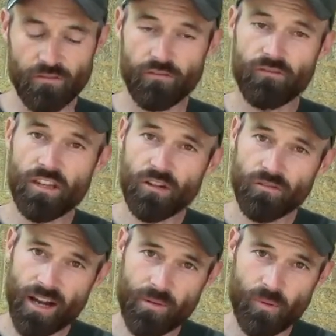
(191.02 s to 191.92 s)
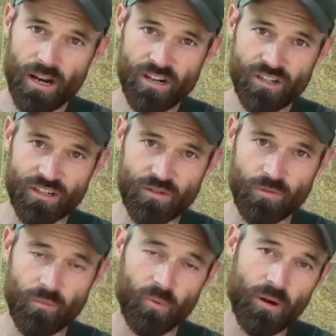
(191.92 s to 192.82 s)
feel vibrations
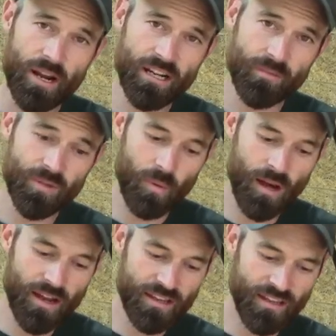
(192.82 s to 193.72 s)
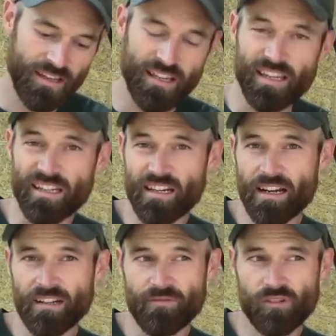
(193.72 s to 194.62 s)
when prey comes by. It
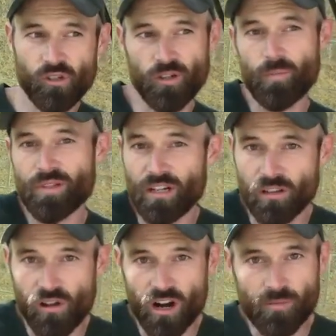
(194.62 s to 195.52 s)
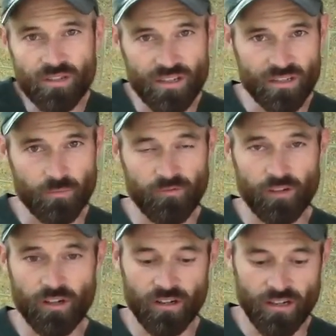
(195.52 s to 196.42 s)
kind of trips an alarm system for
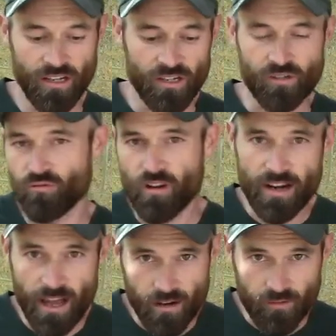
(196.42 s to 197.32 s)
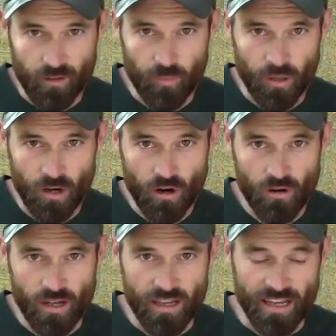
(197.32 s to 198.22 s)
her to run out of her
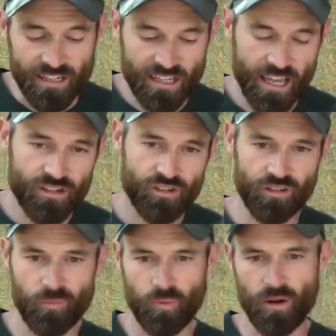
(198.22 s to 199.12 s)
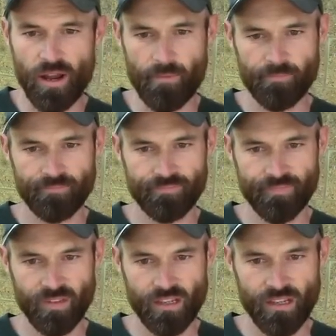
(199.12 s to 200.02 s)
burrow and catch her prey.
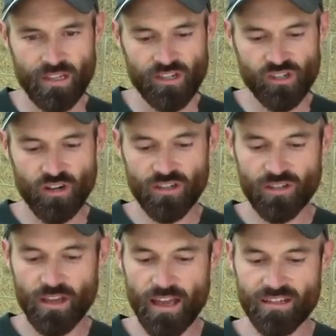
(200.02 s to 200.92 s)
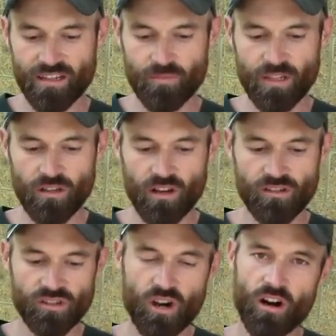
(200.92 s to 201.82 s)
She also has something
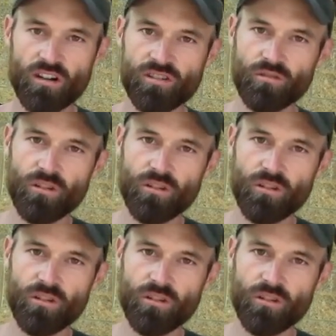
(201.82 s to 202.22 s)
called tarsal